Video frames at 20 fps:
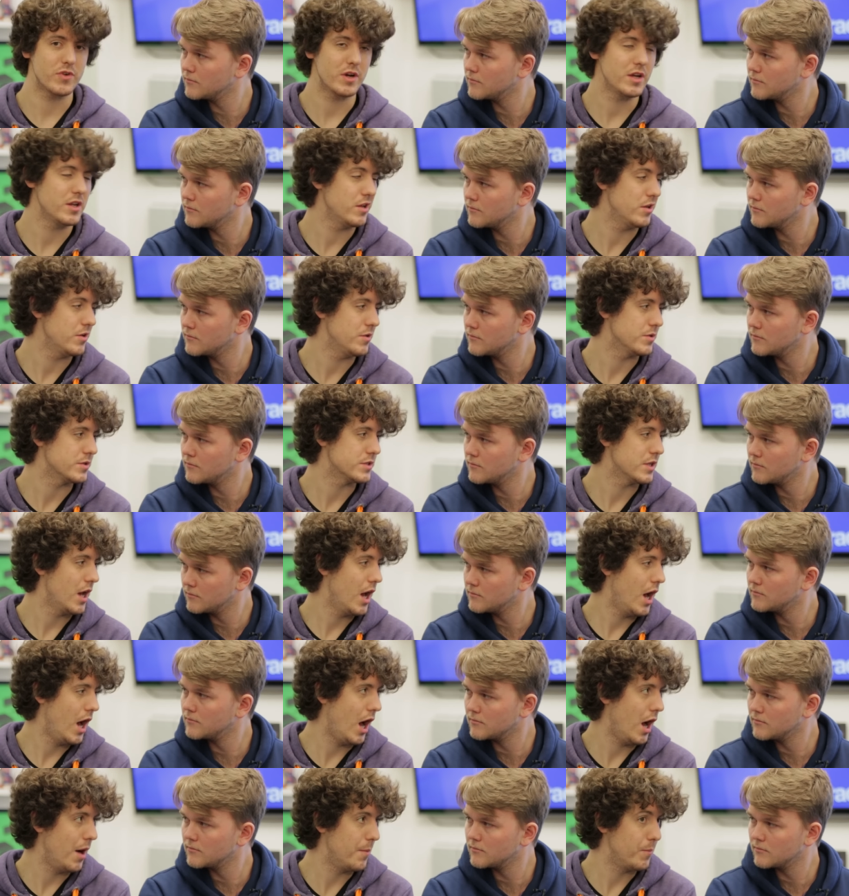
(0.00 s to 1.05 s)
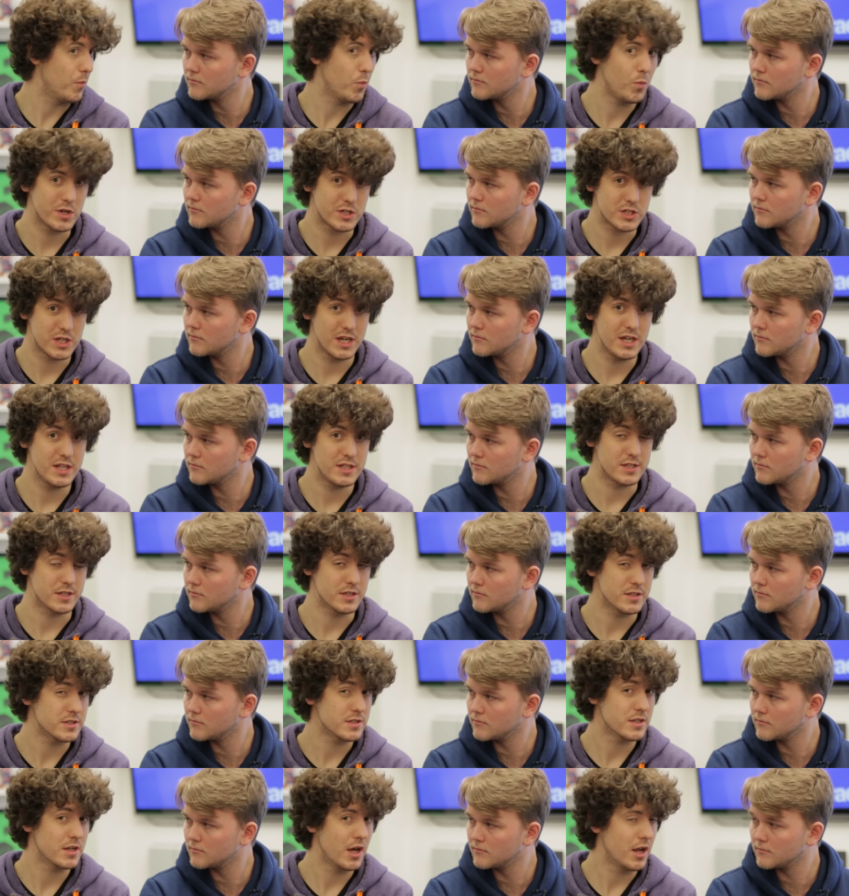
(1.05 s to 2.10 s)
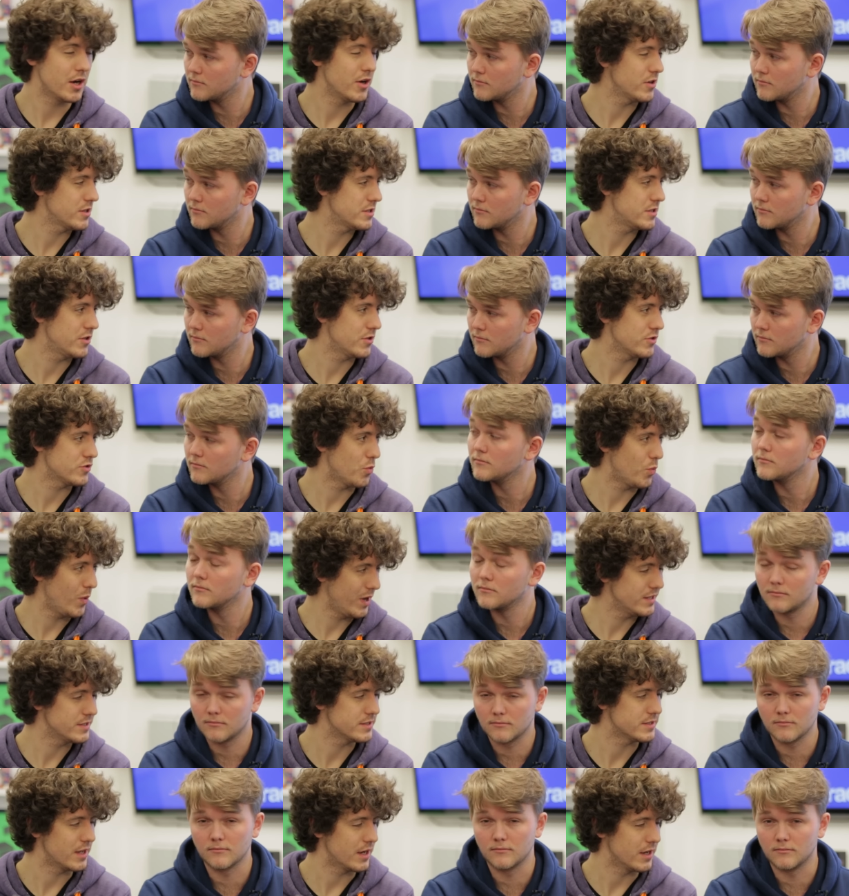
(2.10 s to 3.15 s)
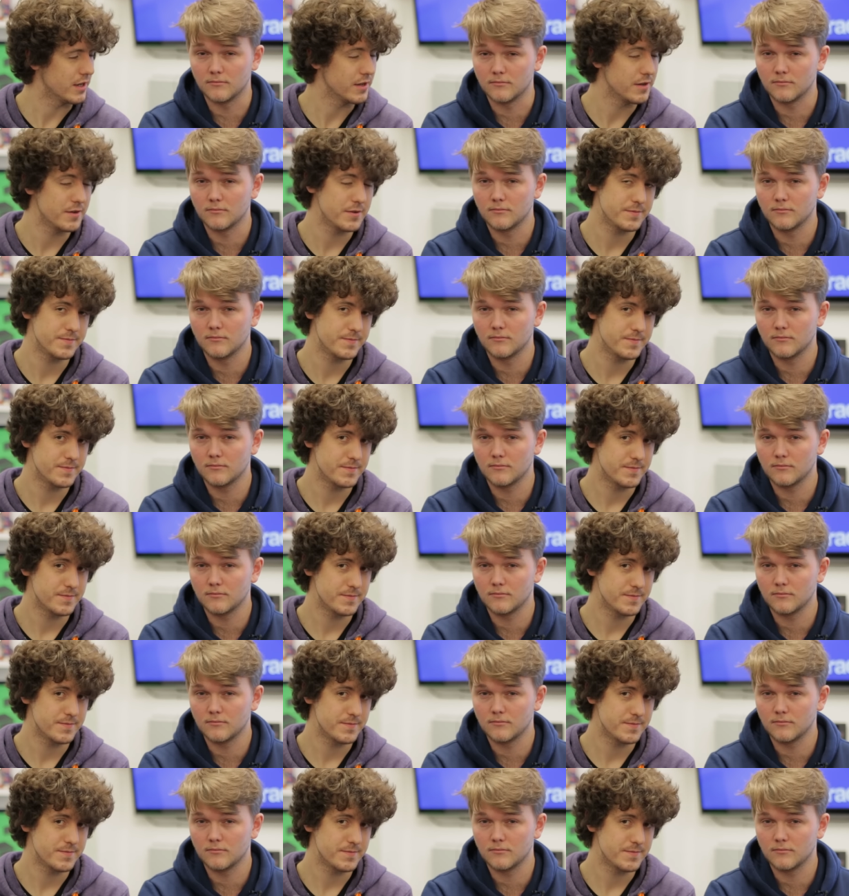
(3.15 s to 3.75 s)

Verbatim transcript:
Speaker 1: great news. Um, which leads us nicely onto Wednesday. Mm.